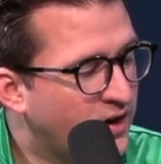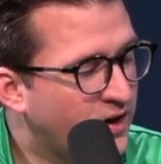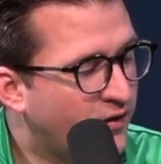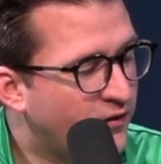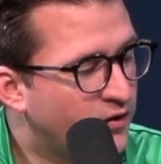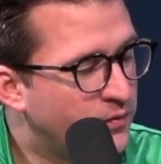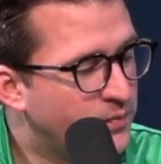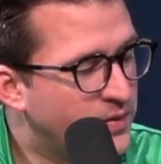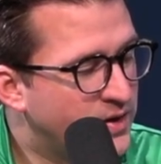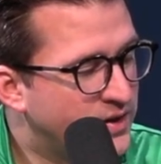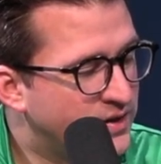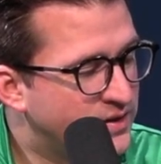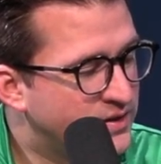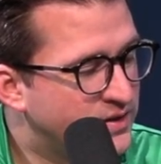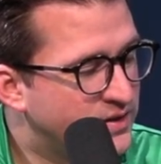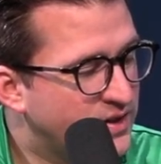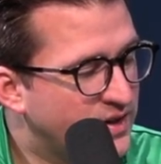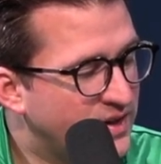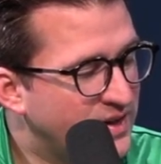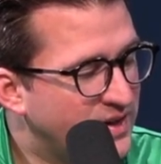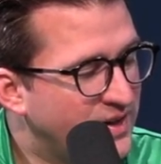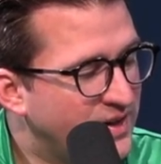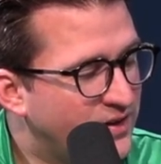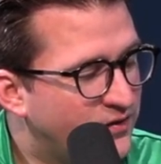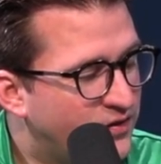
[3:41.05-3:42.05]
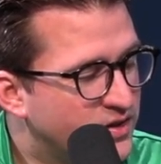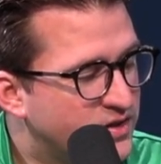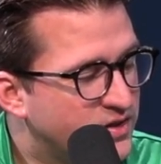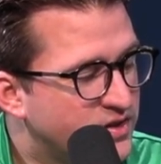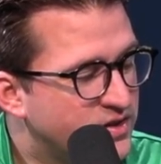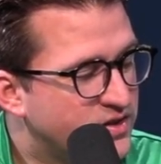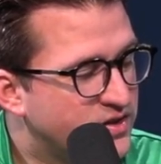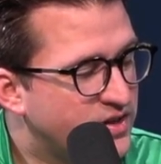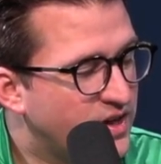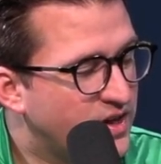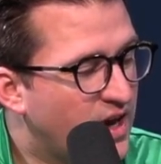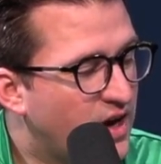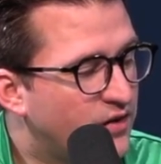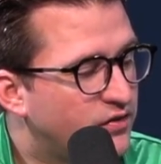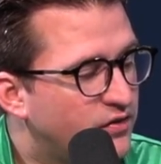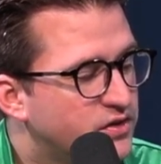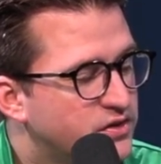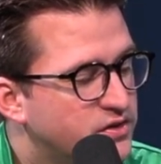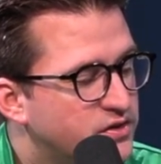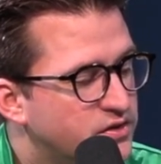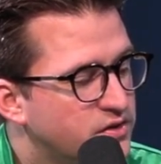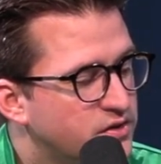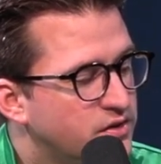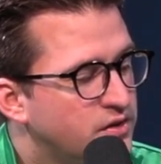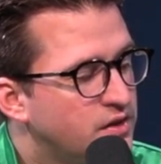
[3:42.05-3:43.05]
government efficiency
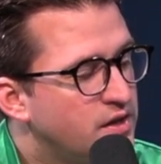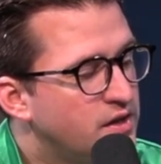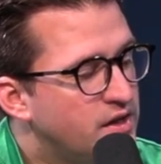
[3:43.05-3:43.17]
efforts.